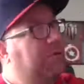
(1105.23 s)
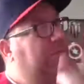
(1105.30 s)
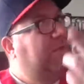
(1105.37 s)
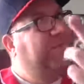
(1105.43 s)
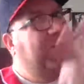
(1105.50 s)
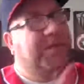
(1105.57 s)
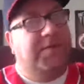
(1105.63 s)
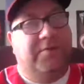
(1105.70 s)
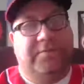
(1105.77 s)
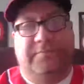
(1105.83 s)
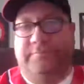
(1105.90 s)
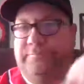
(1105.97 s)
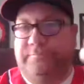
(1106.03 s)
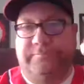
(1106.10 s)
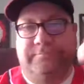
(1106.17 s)
doing my video.
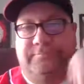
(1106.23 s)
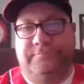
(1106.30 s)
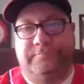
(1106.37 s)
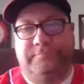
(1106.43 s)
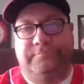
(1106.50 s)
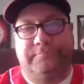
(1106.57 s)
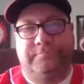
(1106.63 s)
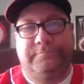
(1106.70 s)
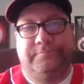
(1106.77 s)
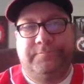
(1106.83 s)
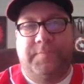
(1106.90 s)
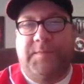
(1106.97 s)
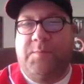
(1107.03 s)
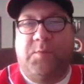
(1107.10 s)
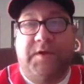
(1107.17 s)

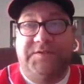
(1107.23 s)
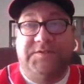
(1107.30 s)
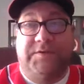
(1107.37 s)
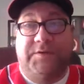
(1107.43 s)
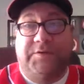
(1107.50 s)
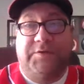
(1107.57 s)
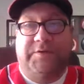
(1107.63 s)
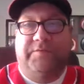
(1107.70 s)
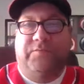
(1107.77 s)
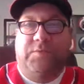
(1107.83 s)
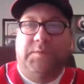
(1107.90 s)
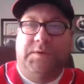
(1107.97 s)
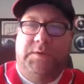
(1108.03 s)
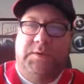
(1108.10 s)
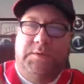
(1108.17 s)
My wife's in there cooking
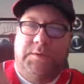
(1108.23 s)
for me.